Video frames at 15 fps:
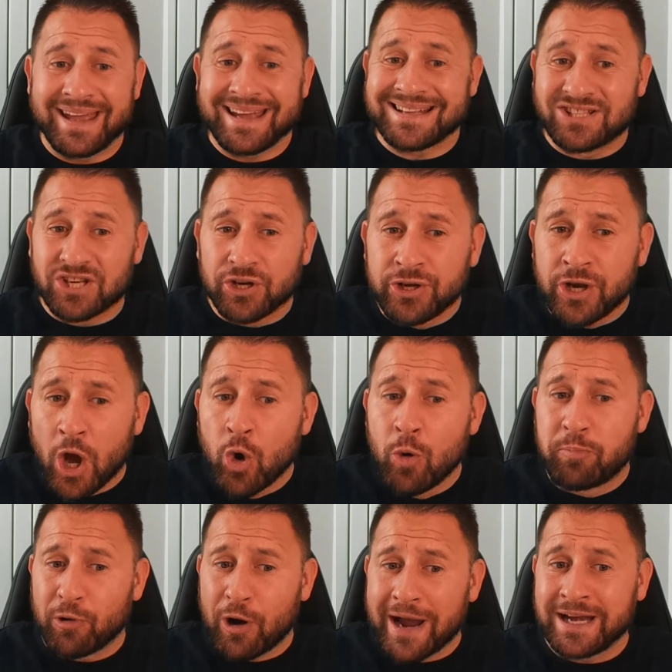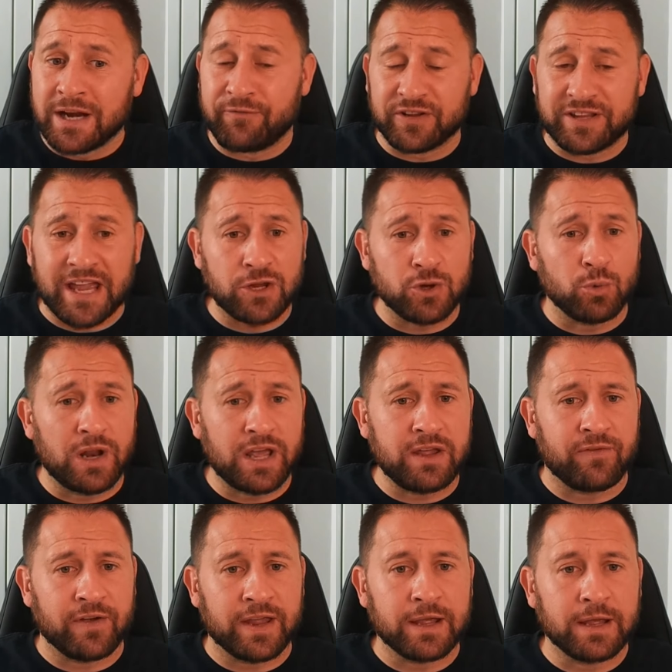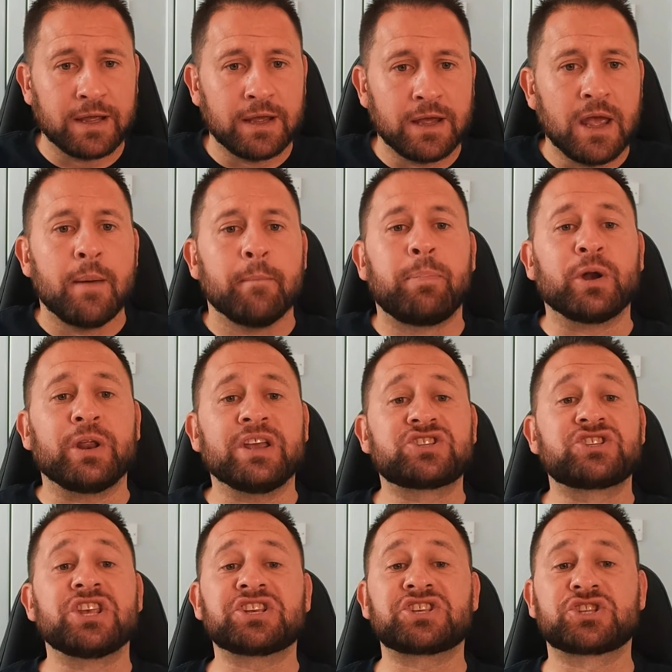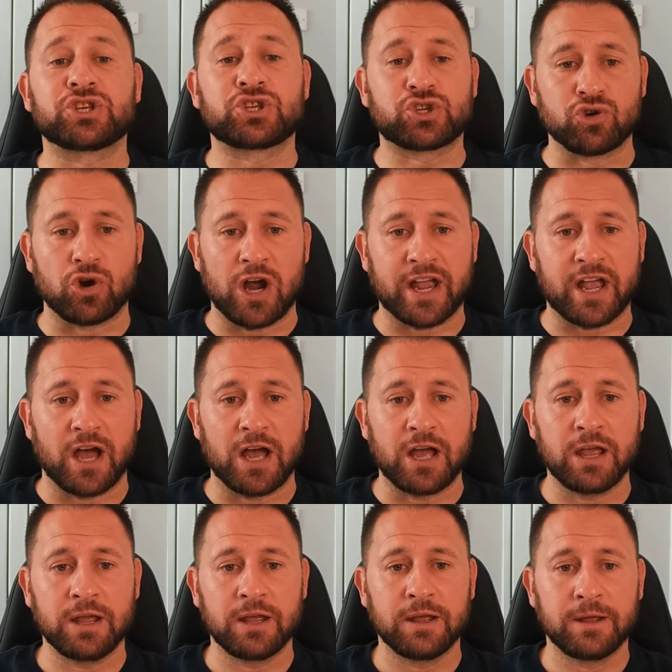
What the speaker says: It's a no-brainer for Daniel Levy. But is this the striker?